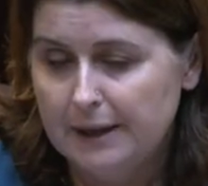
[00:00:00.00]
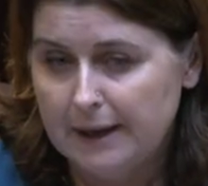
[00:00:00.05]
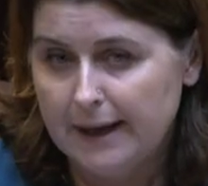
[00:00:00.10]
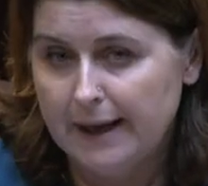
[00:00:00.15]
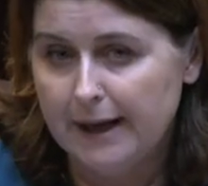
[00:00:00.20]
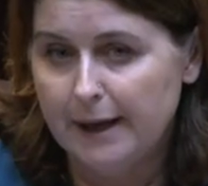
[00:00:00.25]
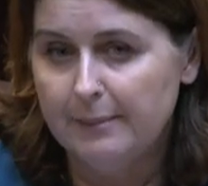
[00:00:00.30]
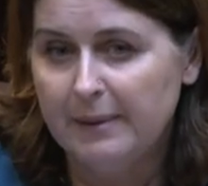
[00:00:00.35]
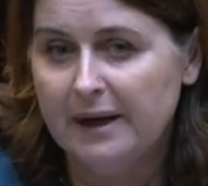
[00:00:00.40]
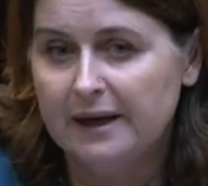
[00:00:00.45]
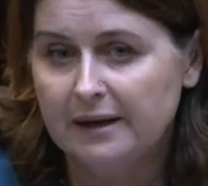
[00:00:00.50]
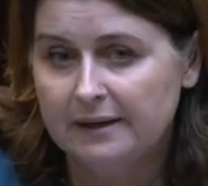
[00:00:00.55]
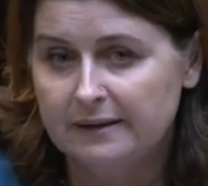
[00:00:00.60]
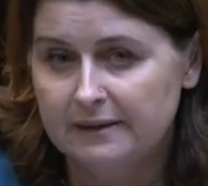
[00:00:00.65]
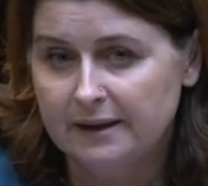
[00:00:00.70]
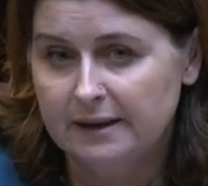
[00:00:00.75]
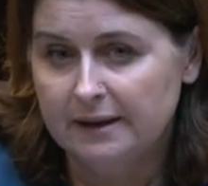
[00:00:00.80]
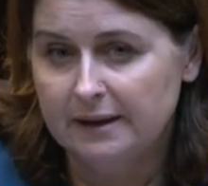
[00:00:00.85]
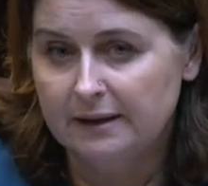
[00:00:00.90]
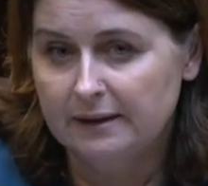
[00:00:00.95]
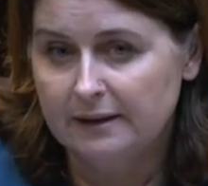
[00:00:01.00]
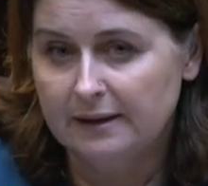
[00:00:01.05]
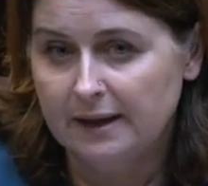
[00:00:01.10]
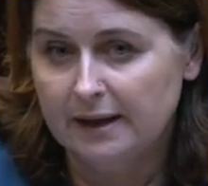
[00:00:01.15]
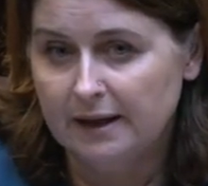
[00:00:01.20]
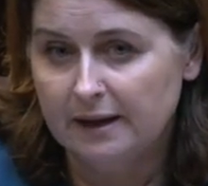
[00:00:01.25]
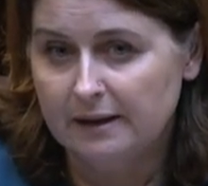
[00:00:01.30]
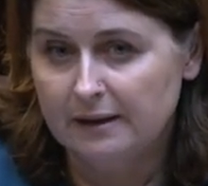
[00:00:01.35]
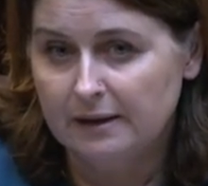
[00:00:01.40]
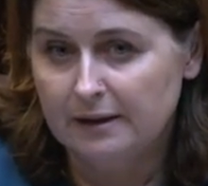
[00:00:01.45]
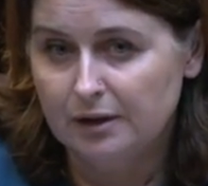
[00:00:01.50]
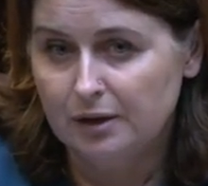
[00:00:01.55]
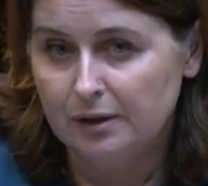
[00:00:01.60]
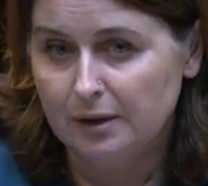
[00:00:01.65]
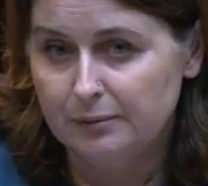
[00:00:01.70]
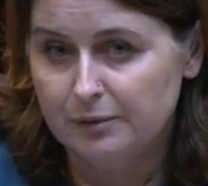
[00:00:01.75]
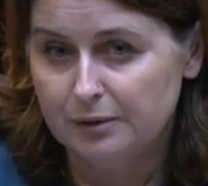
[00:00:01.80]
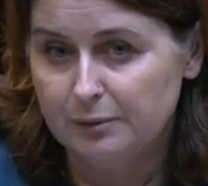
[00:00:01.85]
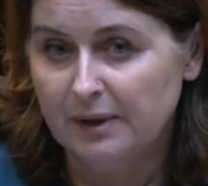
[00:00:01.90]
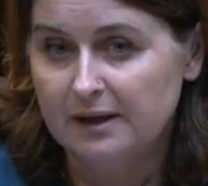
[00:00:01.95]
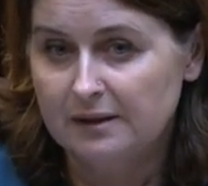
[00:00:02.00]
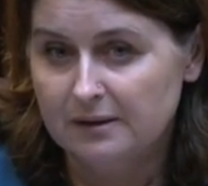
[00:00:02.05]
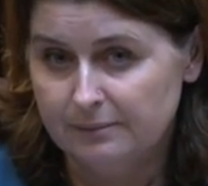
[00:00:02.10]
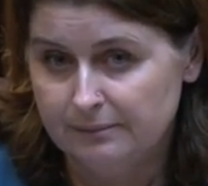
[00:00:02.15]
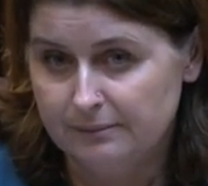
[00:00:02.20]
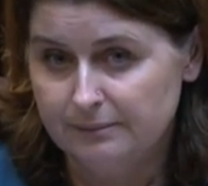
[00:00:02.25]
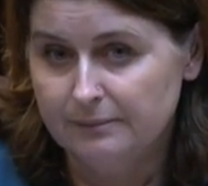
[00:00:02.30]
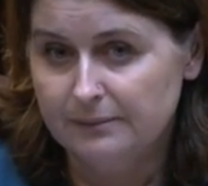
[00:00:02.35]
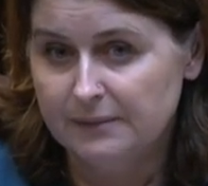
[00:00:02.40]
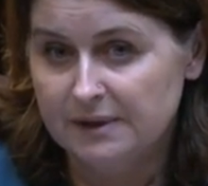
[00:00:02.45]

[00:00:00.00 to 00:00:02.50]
Um, and I think, uh, you know, I would welcome